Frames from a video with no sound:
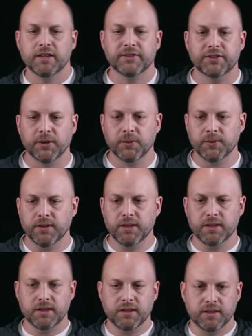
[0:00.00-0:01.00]
So
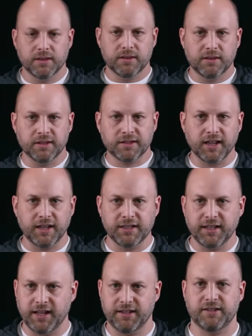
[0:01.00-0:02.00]
this kind
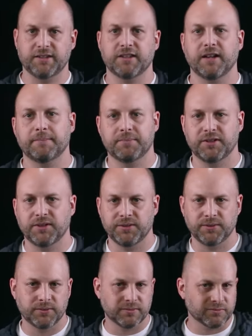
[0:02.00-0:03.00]
of takes us up
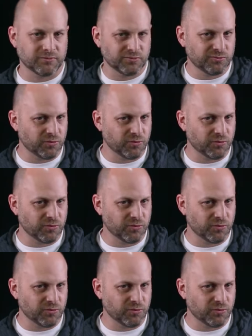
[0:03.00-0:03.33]
to